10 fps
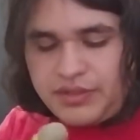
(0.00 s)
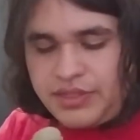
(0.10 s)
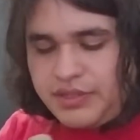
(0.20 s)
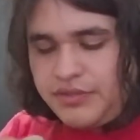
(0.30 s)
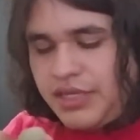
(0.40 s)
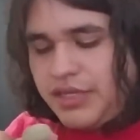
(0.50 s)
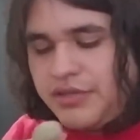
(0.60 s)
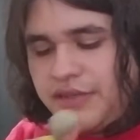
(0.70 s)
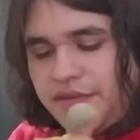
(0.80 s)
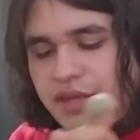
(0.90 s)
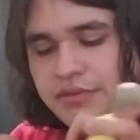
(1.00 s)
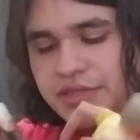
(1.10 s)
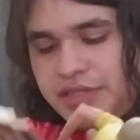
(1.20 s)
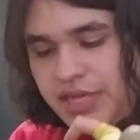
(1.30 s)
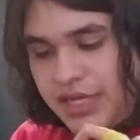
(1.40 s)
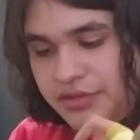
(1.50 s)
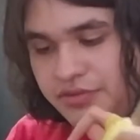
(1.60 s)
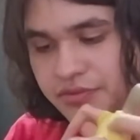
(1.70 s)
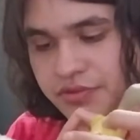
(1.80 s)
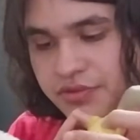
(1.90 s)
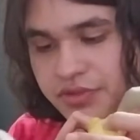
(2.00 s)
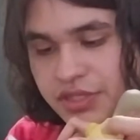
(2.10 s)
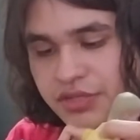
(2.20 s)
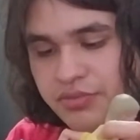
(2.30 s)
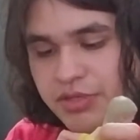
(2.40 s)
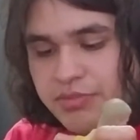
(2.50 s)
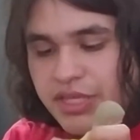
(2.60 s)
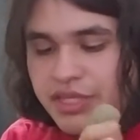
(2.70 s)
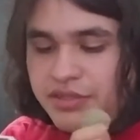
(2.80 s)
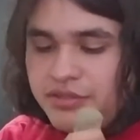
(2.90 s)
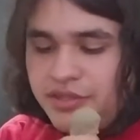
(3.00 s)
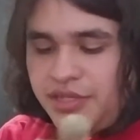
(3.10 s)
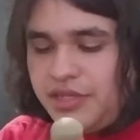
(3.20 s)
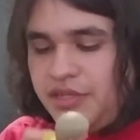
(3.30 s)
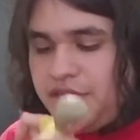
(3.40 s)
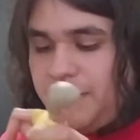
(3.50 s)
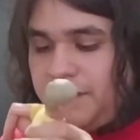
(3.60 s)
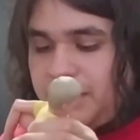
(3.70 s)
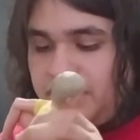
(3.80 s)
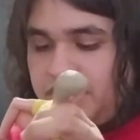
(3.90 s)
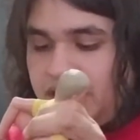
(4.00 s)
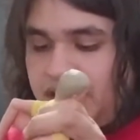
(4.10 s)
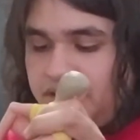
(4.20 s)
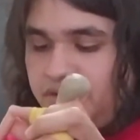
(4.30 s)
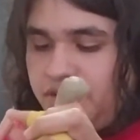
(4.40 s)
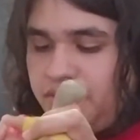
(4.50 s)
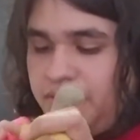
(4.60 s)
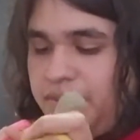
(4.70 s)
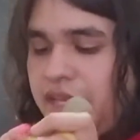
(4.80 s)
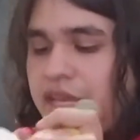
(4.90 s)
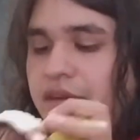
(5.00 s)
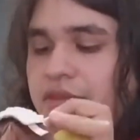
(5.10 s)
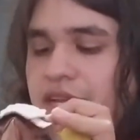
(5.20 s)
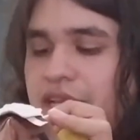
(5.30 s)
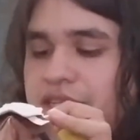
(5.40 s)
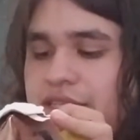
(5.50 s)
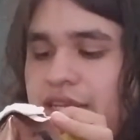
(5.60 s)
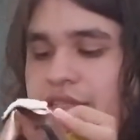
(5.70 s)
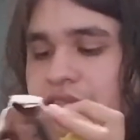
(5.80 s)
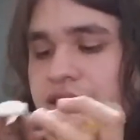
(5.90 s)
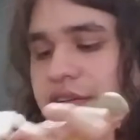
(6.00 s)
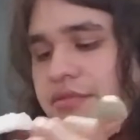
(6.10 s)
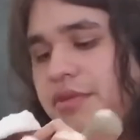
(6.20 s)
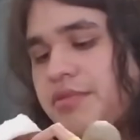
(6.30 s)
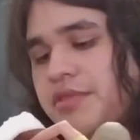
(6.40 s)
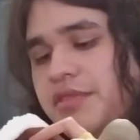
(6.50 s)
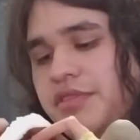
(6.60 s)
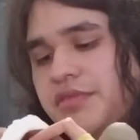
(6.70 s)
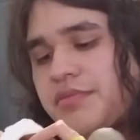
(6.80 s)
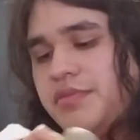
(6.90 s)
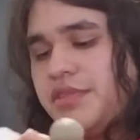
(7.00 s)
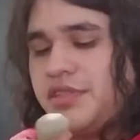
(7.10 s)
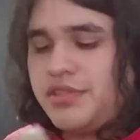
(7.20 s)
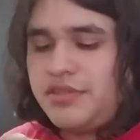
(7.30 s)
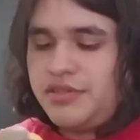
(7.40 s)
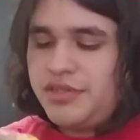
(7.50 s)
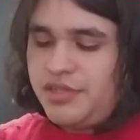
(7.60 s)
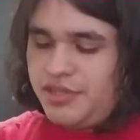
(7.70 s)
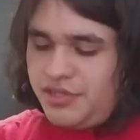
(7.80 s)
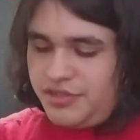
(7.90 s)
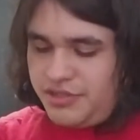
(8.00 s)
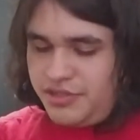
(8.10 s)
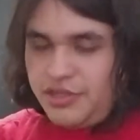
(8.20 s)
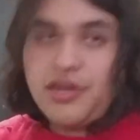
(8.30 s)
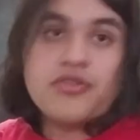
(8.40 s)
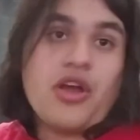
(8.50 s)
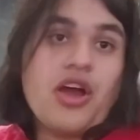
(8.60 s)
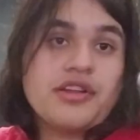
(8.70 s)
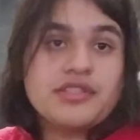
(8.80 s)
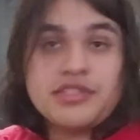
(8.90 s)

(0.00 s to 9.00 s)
okay, so how, if I was an actual human being, if this was an actual human being, how would I get his hands in there? We would just, oh god.